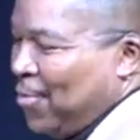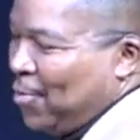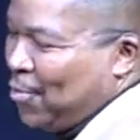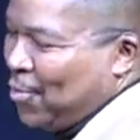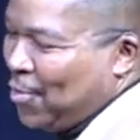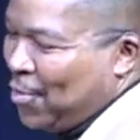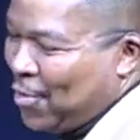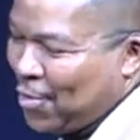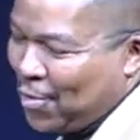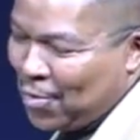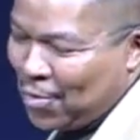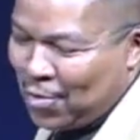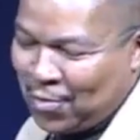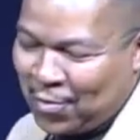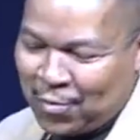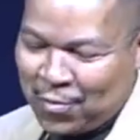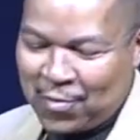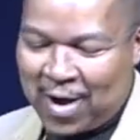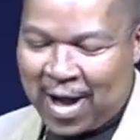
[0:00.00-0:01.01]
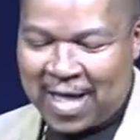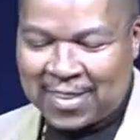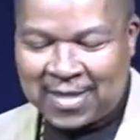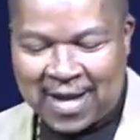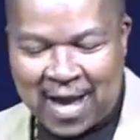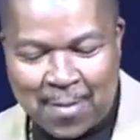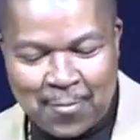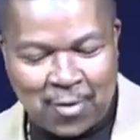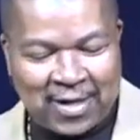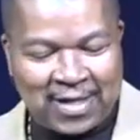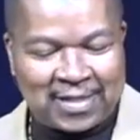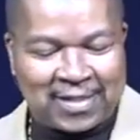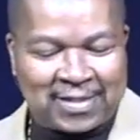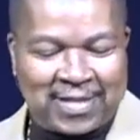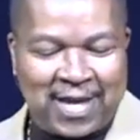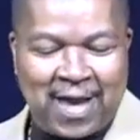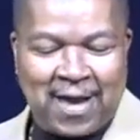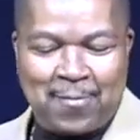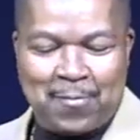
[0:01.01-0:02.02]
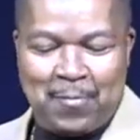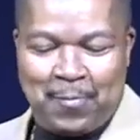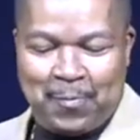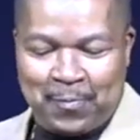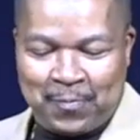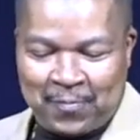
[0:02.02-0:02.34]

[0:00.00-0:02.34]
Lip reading: Woo-hoo, I think I'm going to get the tape.